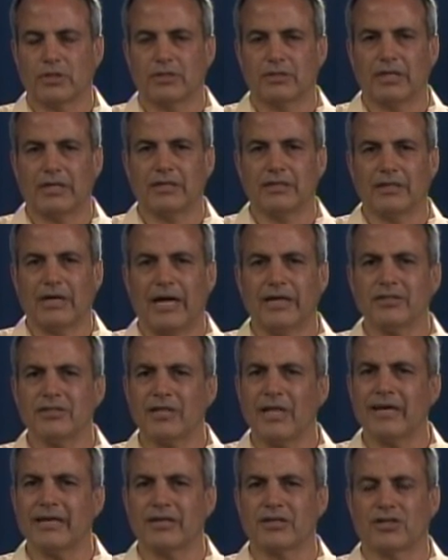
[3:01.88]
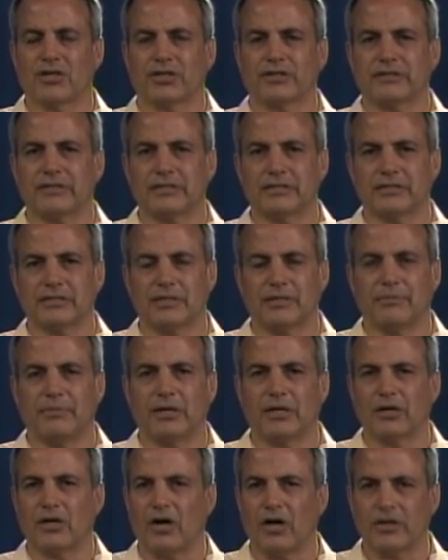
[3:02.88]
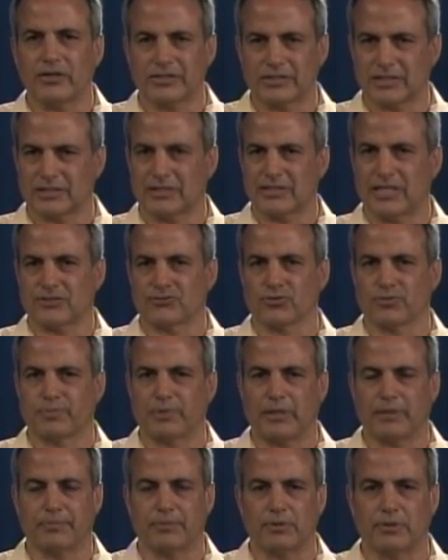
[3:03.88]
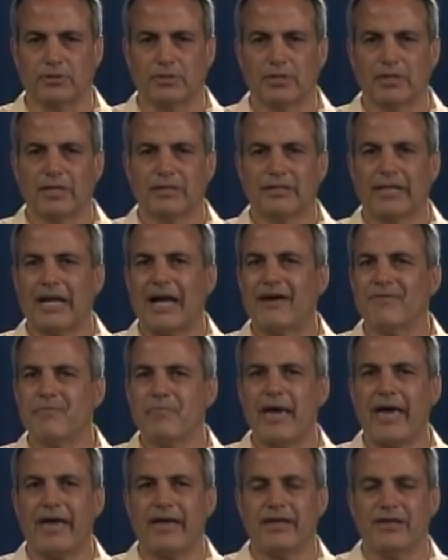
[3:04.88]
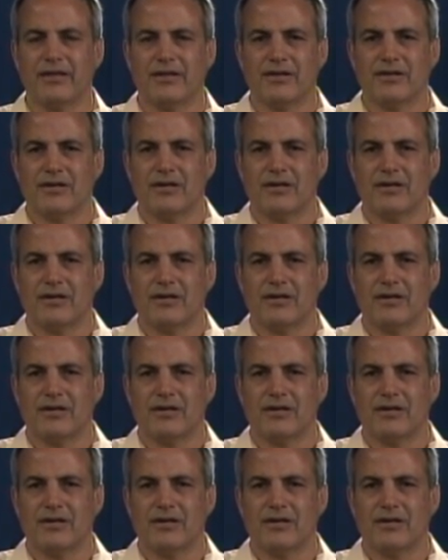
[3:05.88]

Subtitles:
the underlying current among all the successful people that I've met